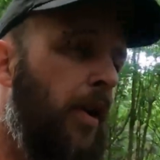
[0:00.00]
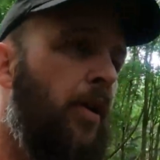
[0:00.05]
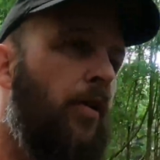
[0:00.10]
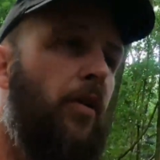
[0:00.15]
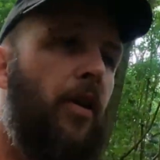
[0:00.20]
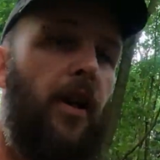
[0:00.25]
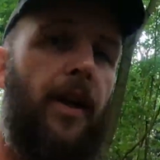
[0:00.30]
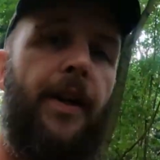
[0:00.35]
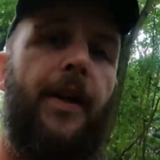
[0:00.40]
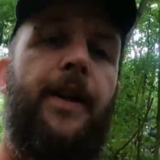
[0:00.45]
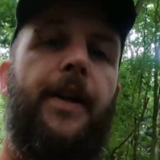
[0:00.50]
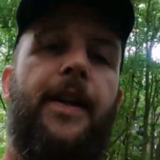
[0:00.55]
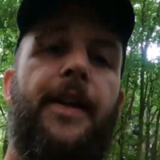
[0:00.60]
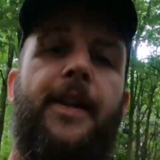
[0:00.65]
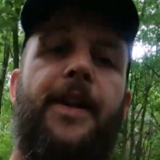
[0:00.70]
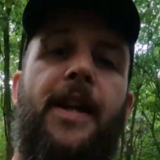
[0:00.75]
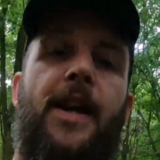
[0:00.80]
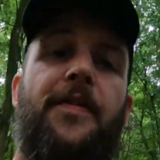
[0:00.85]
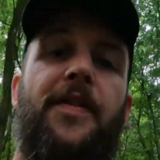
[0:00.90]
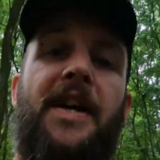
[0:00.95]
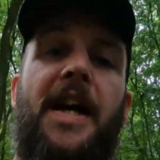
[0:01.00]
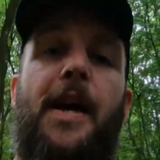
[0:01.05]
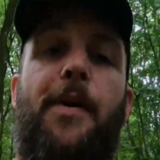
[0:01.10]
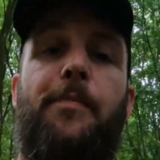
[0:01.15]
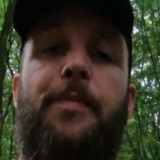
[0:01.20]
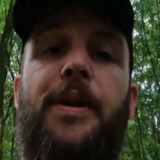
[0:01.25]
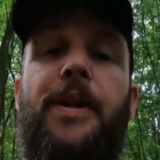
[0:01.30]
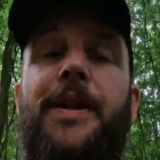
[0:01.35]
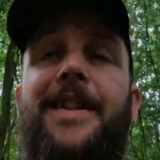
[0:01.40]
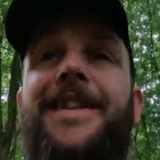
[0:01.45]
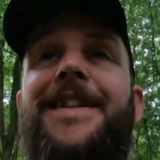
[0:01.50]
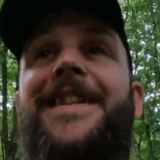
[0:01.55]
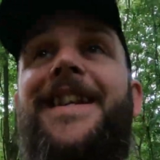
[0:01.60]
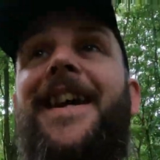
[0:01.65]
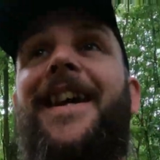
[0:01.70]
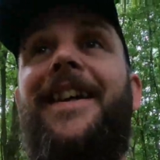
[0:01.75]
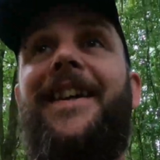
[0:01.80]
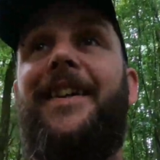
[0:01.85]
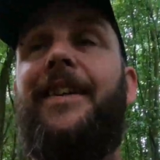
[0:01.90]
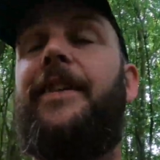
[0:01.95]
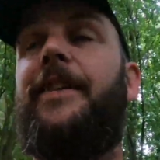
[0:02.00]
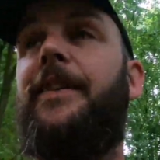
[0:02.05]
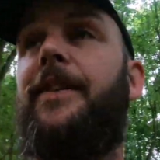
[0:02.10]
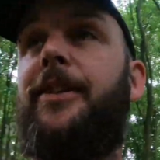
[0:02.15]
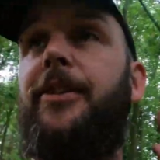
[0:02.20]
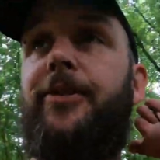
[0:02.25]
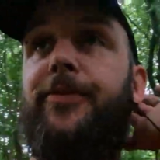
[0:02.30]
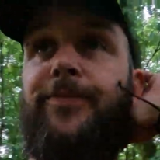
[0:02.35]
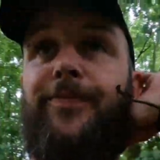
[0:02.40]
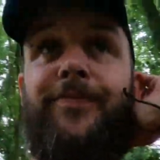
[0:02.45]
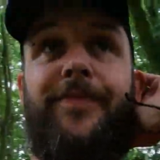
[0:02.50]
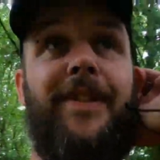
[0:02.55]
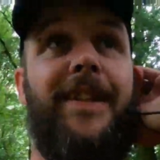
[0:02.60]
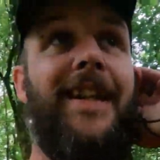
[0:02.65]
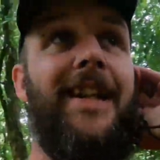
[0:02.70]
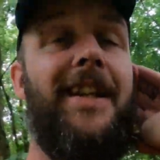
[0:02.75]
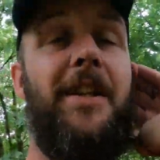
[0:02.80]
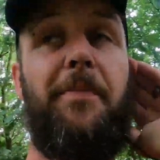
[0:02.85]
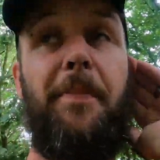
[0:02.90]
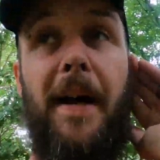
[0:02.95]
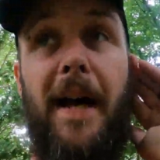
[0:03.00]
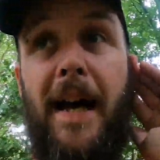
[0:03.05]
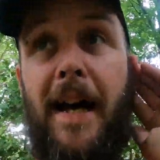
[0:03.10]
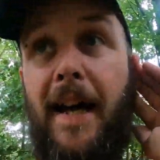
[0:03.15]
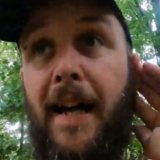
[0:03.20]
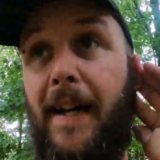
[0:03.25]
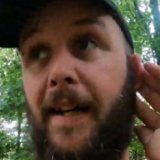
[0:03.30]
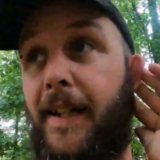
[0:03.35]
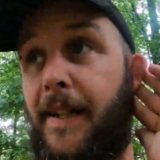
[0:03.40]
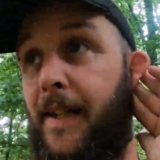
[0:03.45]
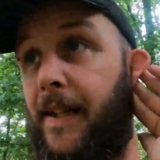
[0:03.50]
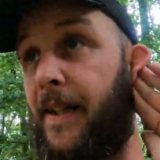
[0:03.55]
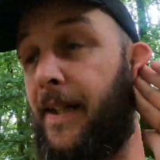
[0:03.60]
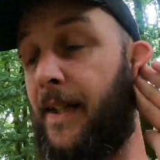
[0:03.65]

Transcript: Right, another camp done, in the bag,